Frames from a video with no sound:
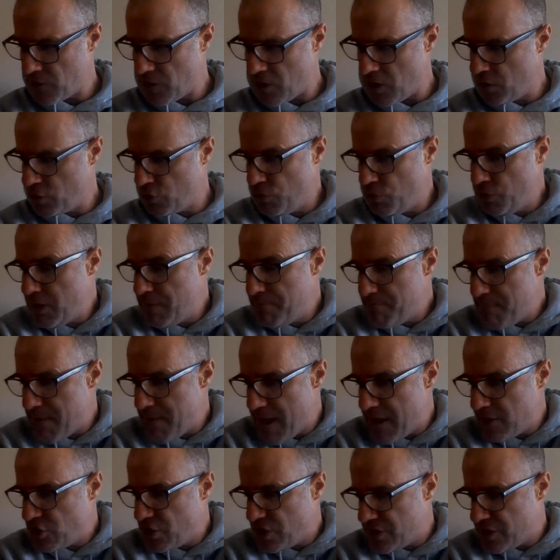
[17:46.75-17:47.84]
I couldn't
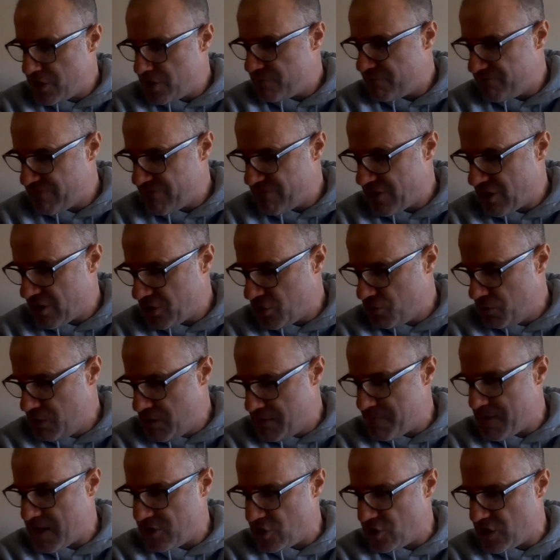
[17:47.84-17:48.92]
imagine
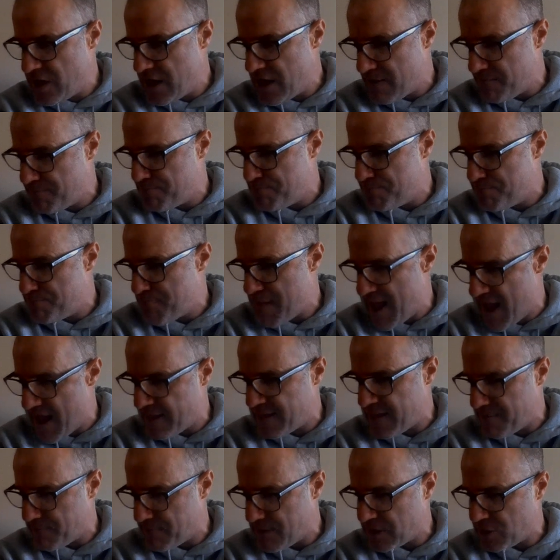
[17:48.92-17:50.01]
how bad
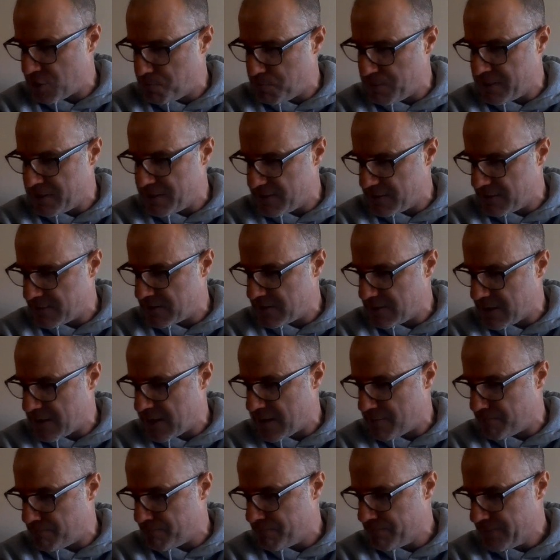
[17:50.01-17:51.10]
that must be to
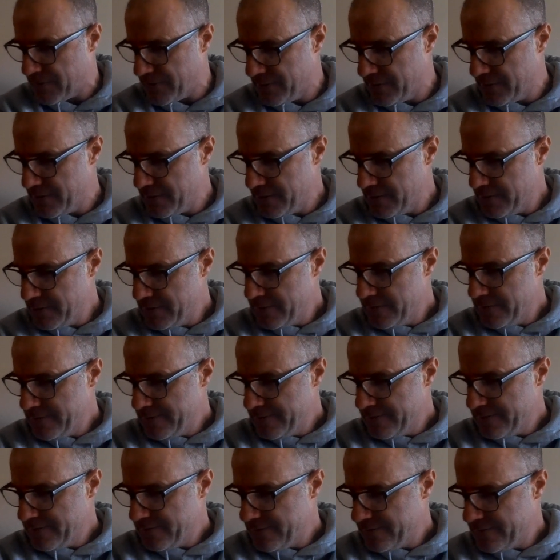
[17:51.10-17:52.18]
come
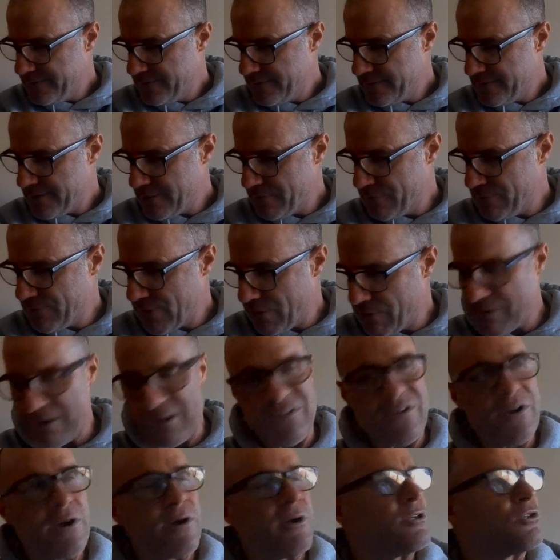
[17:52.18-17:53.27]
on foreign
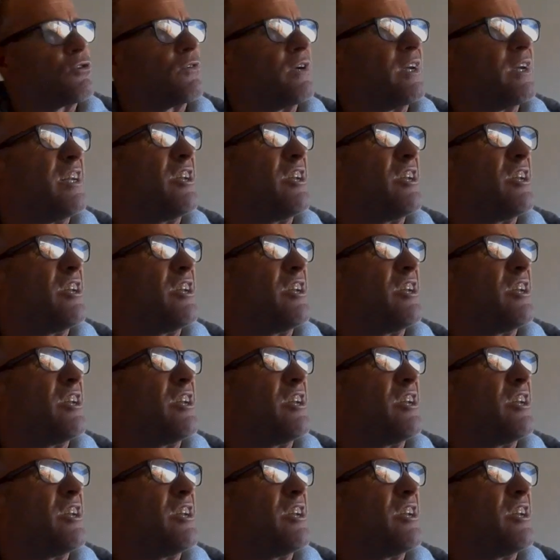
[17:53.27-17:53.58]
territory